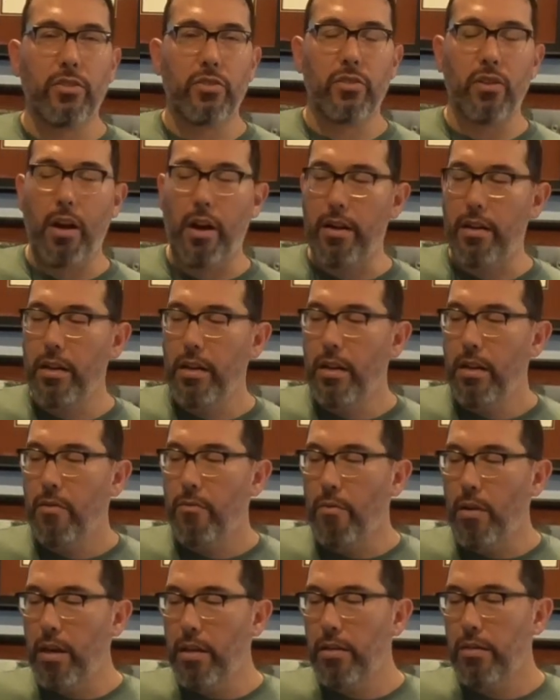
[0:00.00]
to start.
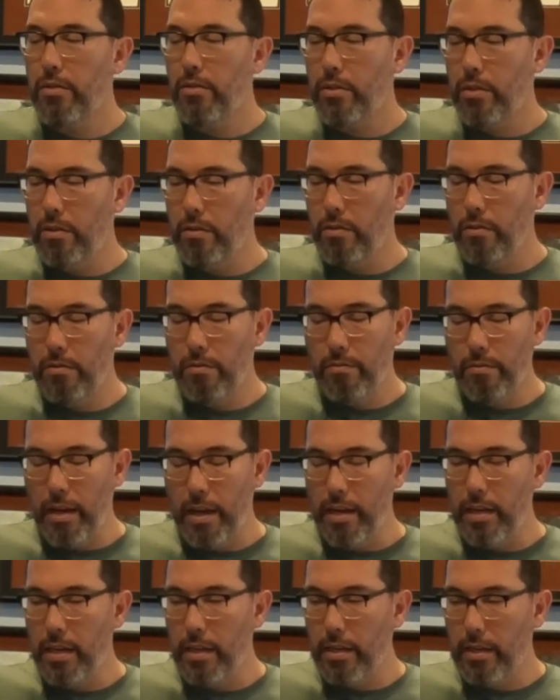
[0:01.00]
1, 2,
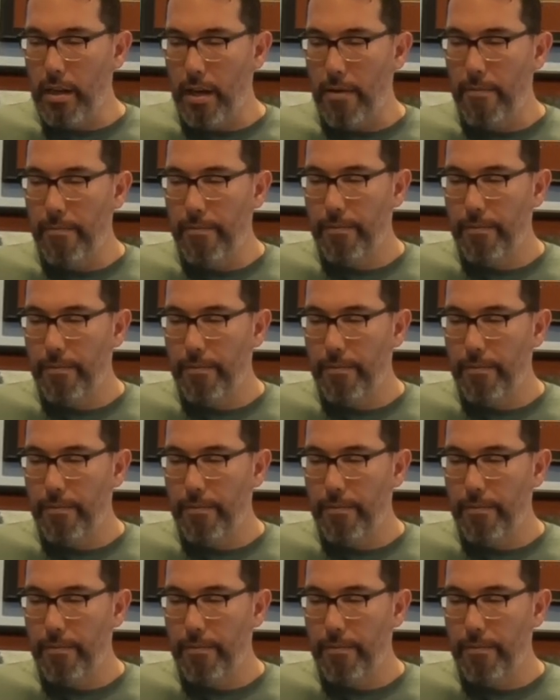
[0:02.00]
ready, go.